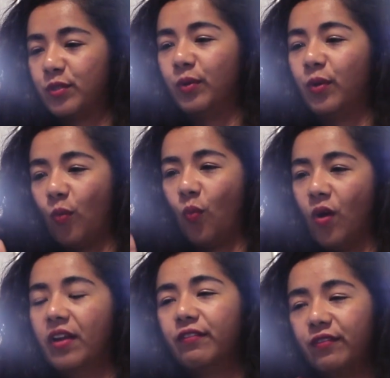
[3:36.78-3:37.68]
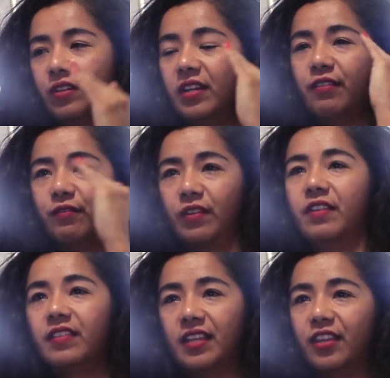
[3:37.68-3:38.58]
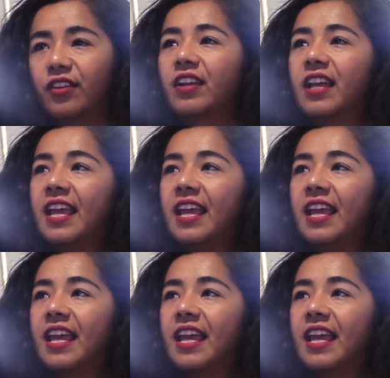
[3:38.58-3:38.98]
to put one foot in front of the other